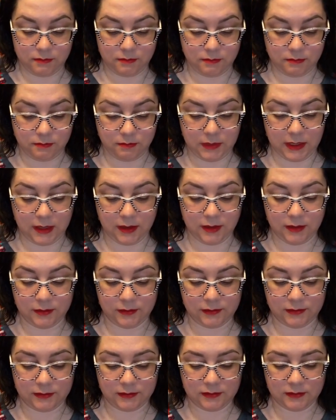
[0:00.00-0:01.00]

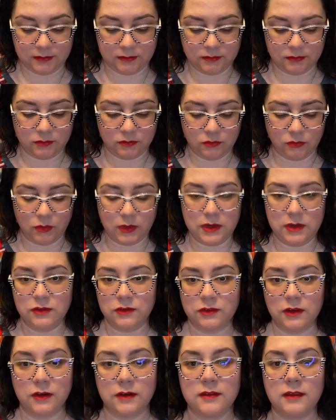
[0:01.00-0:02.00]
because when you
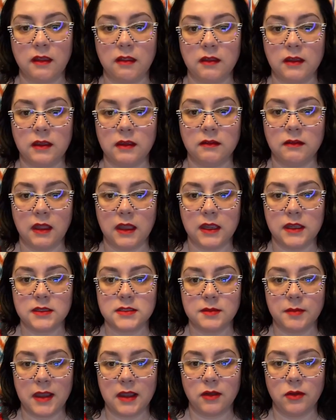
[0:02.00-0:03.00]
start selling like
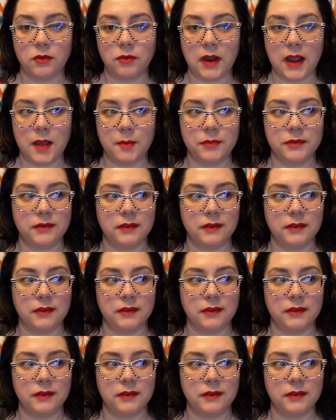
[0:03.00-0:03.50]
tobacco wraps,